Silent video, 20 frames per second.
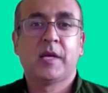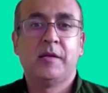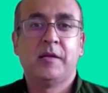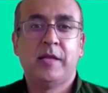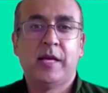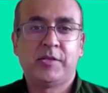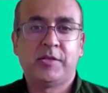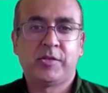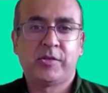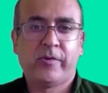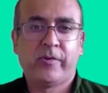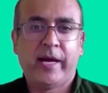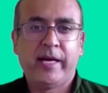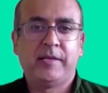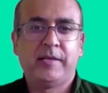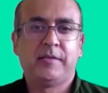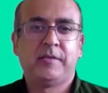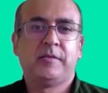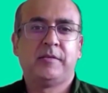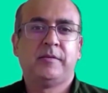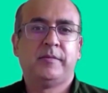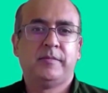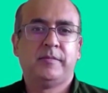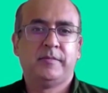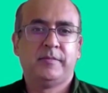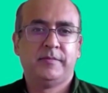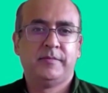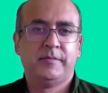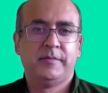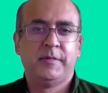That's right.
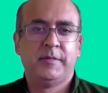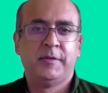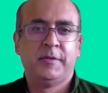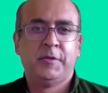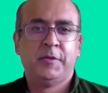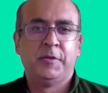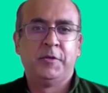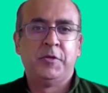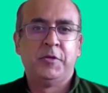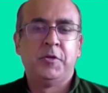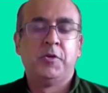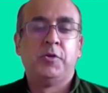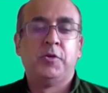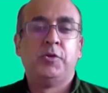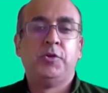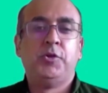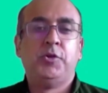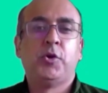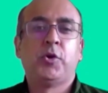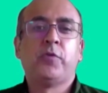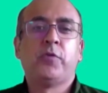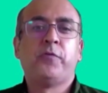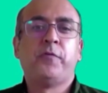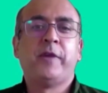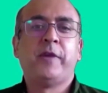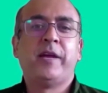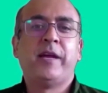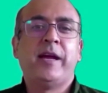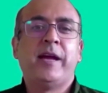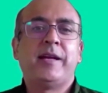You're going to
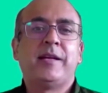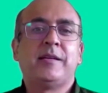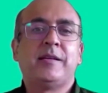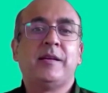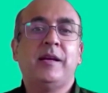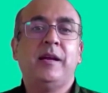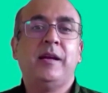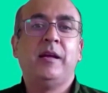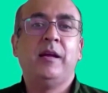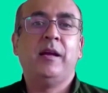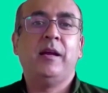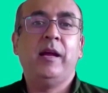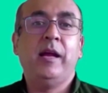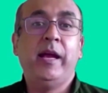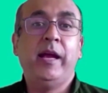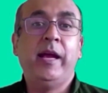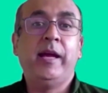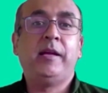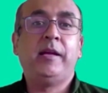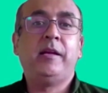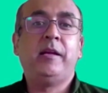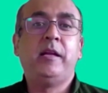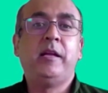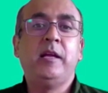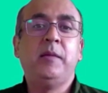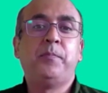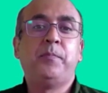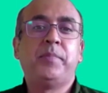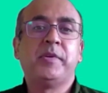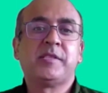forget
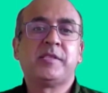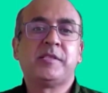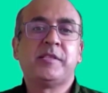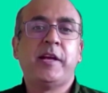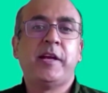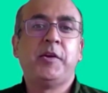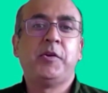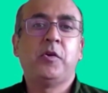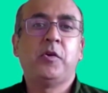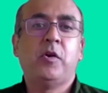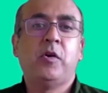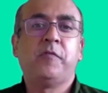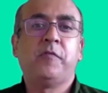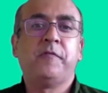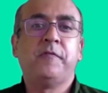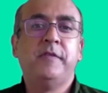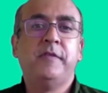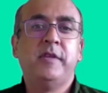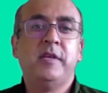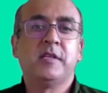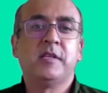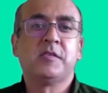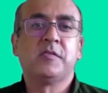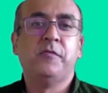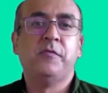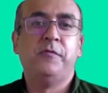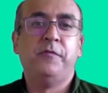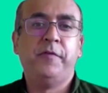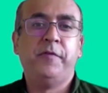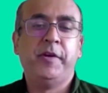80% of this
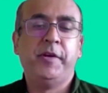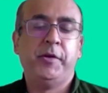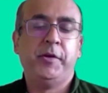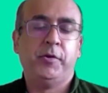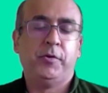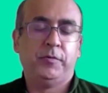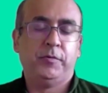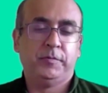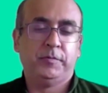video